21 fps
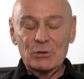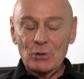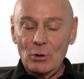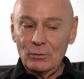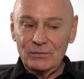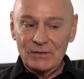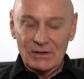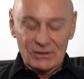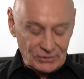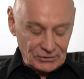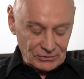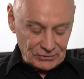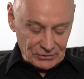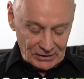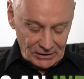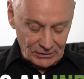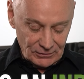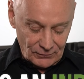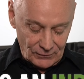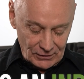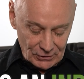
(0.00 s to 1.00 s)
you own things as an
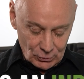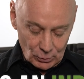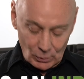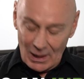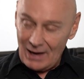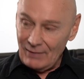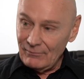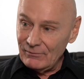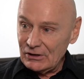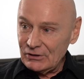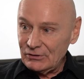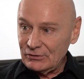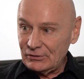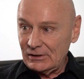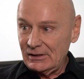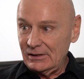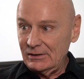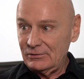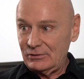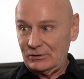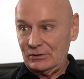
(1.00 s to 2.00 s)
individual, obviously
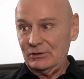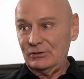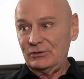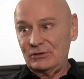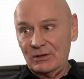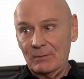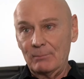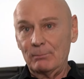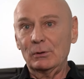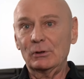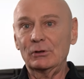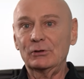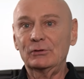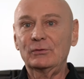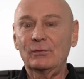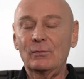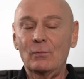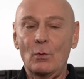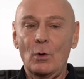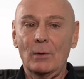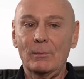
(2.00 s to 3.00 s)
it's the simplest
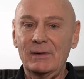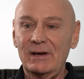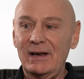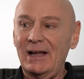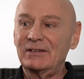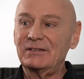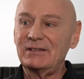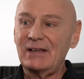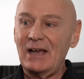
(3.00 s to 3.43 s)
form, and that's